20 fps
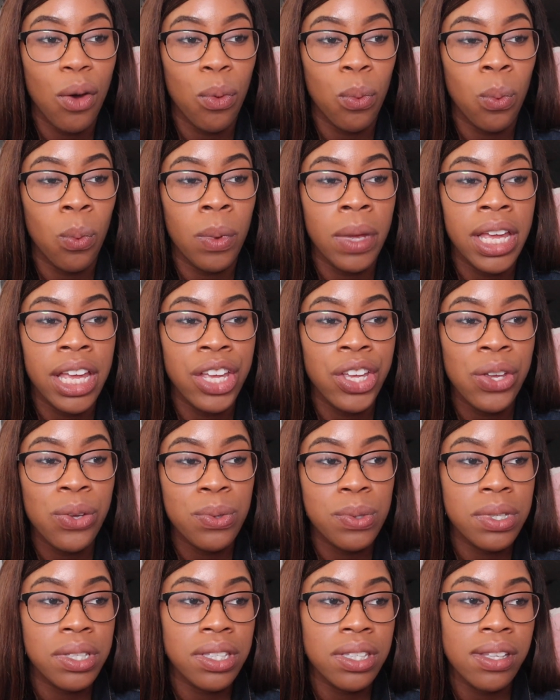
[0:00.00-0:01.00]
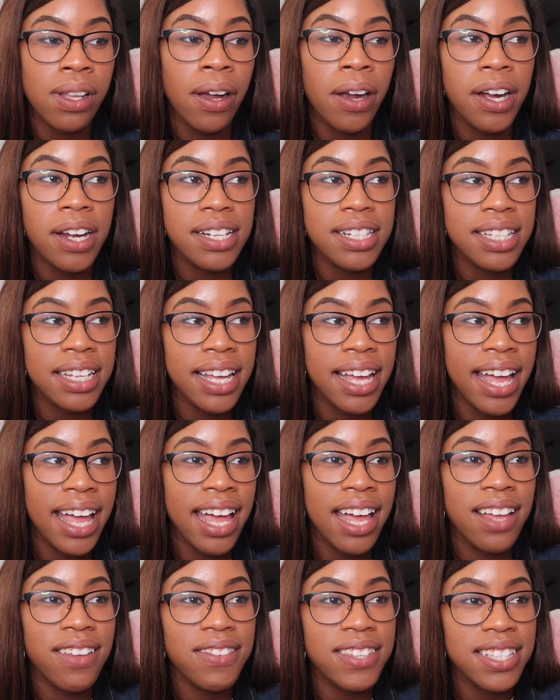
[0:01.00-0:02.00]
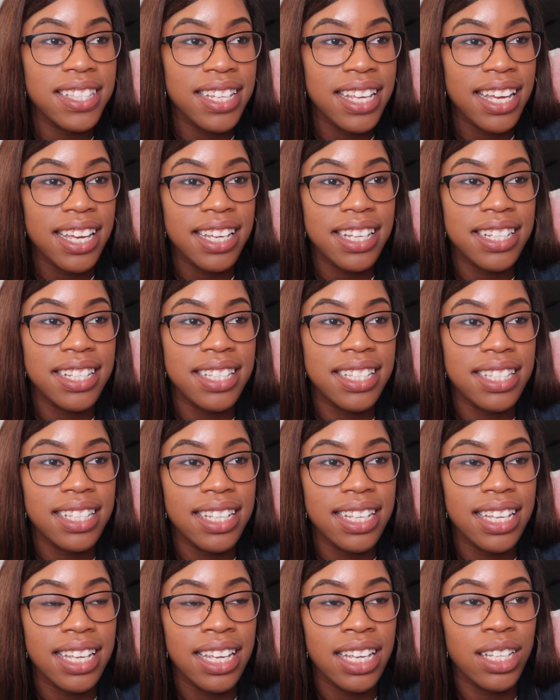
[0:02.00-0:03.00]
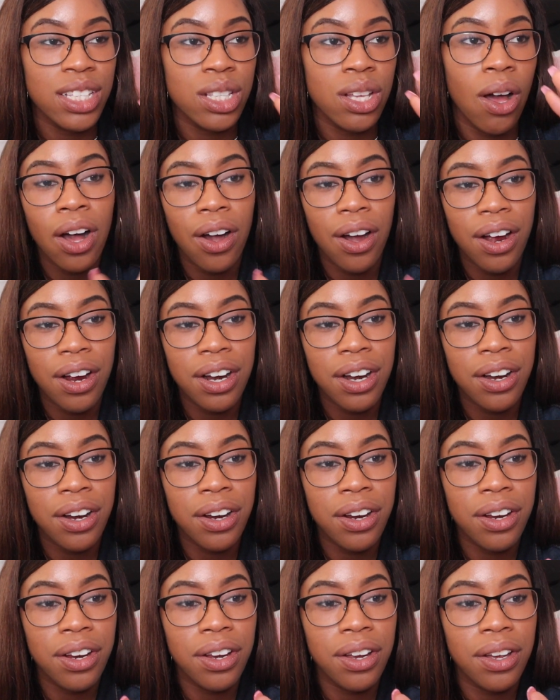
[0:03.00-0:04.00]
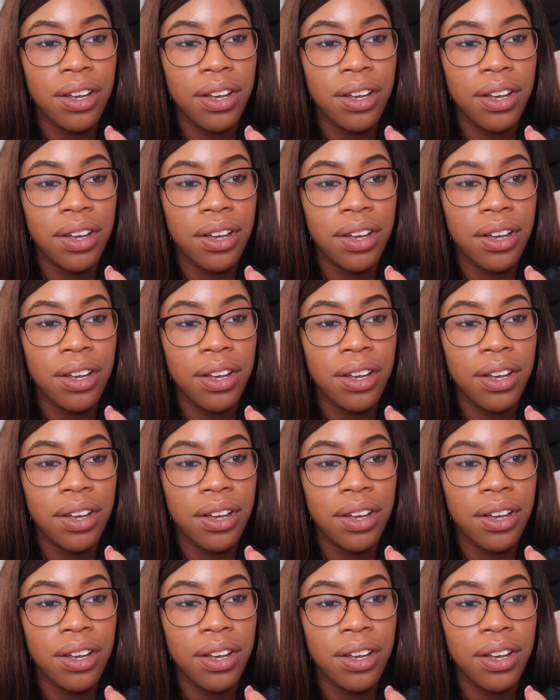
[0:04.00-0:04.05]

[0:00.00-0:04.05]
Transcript: when you start to have sex, it's harder